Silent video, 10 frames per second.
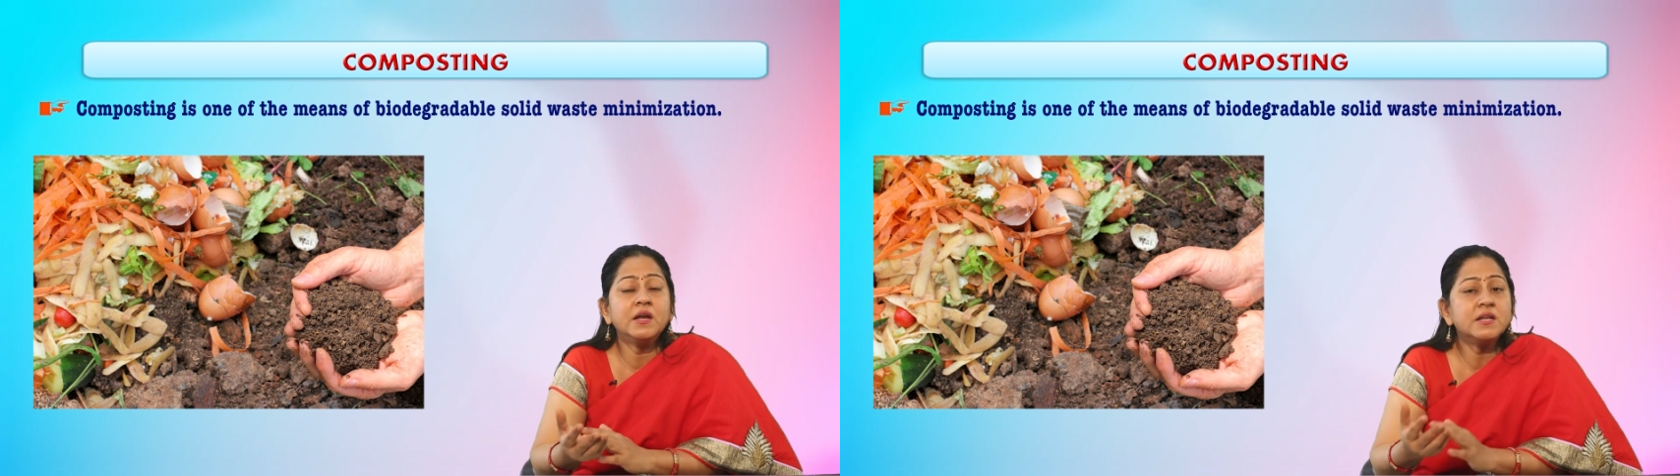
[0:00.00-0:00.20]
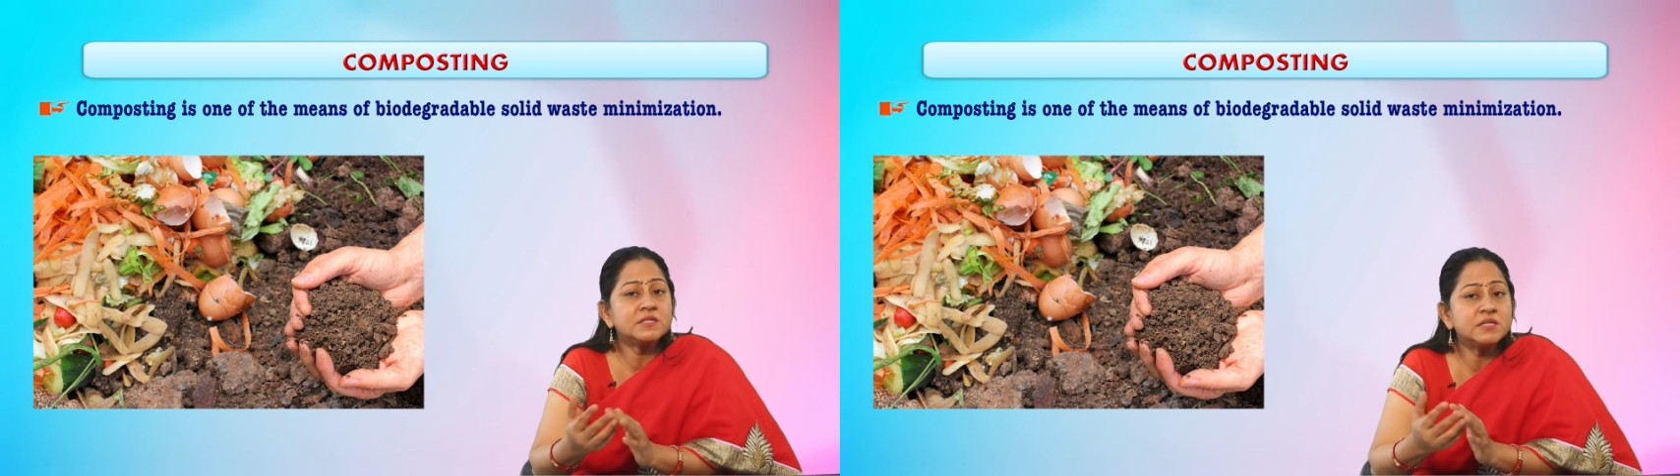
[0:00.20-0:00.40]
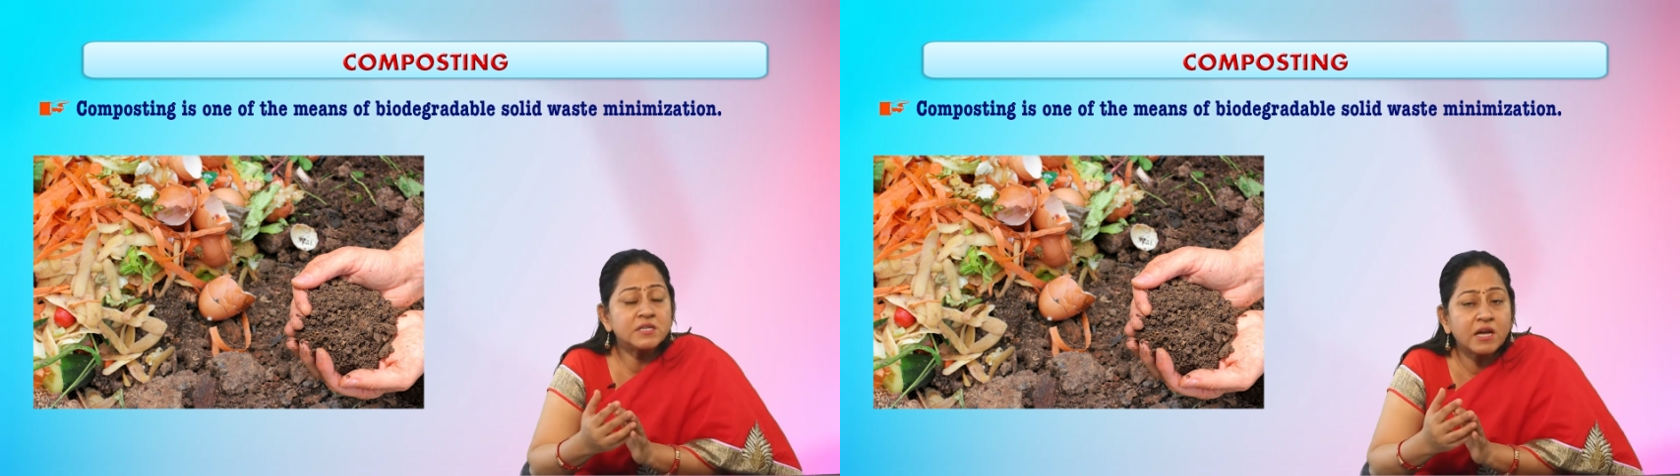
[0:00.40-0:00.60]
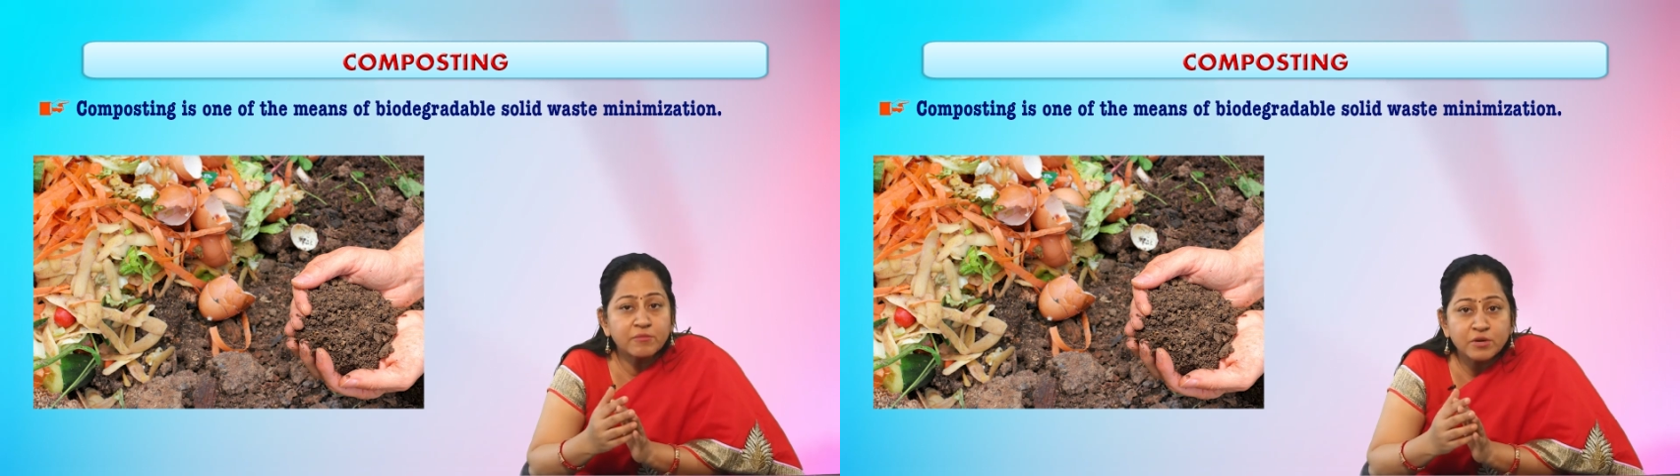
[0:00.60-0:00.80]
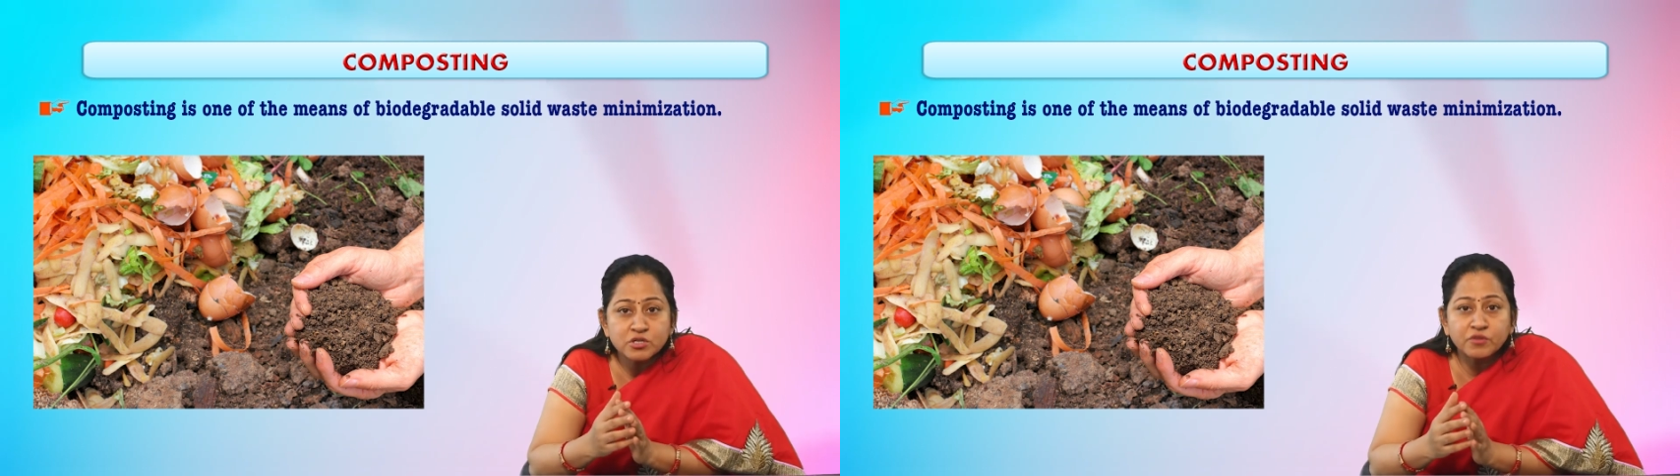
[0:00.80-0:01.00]
it does not have
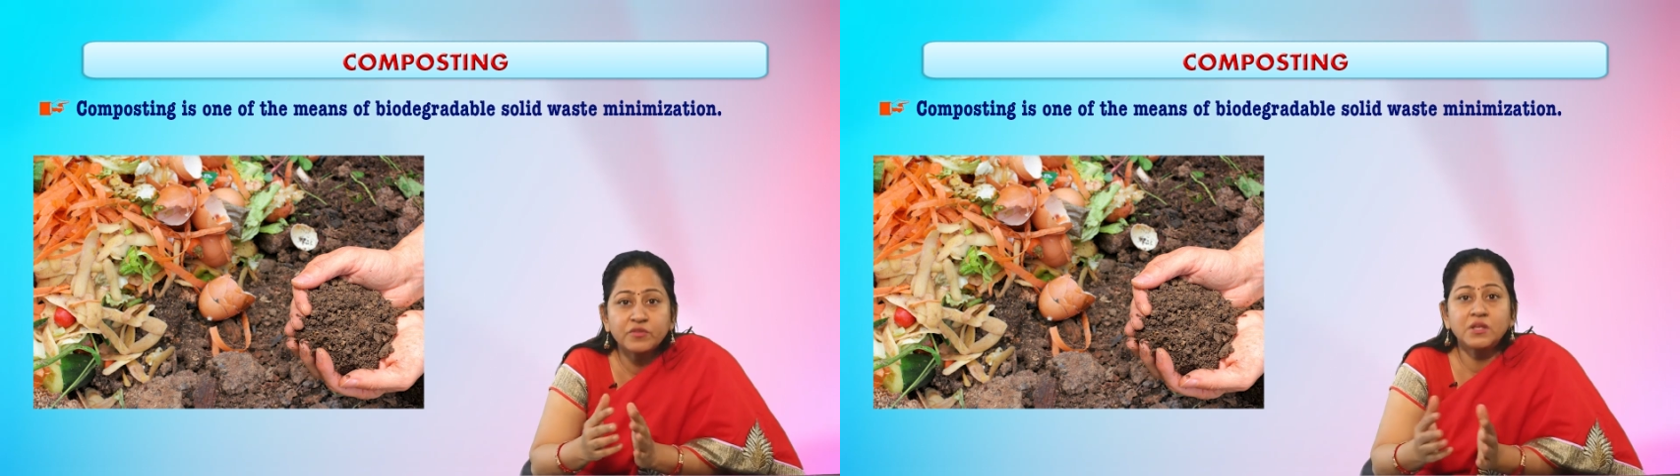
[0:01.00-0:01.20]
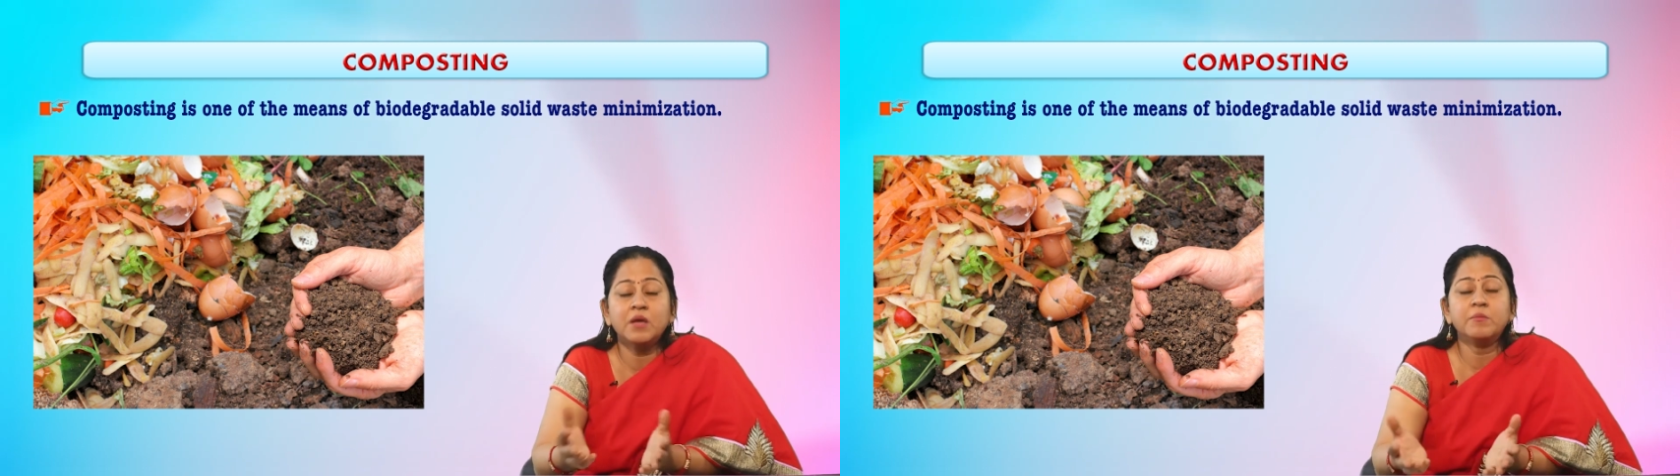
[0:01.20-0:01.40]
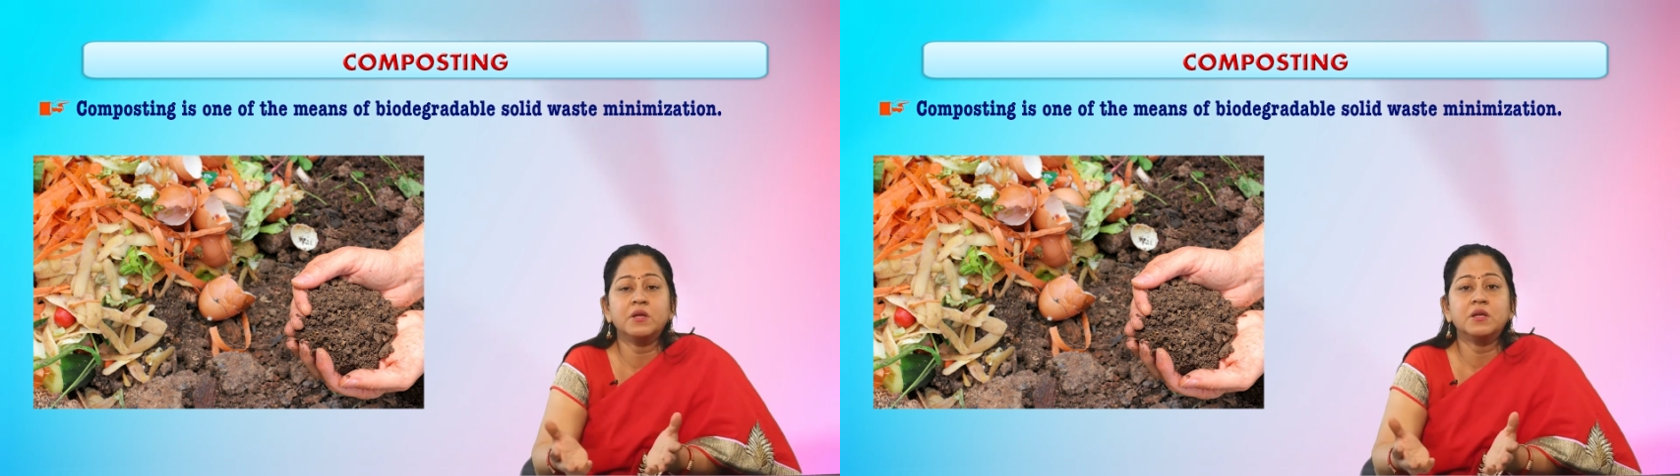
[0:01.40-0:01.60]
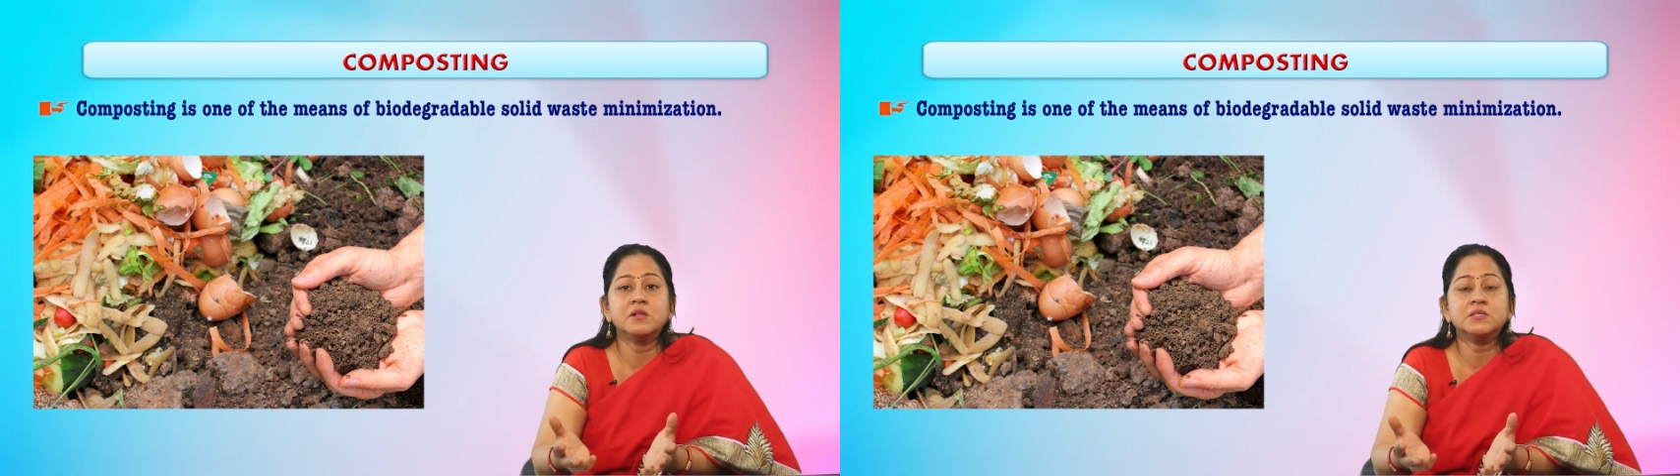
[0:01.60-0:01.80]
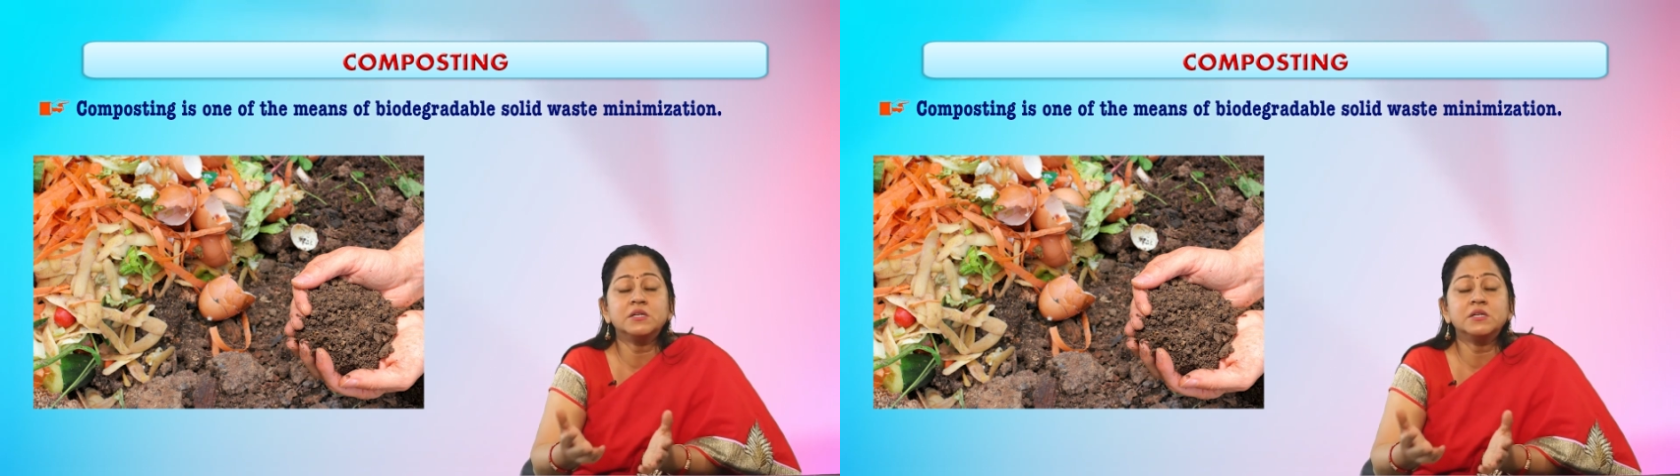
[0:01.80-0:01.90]
much of the chemicals,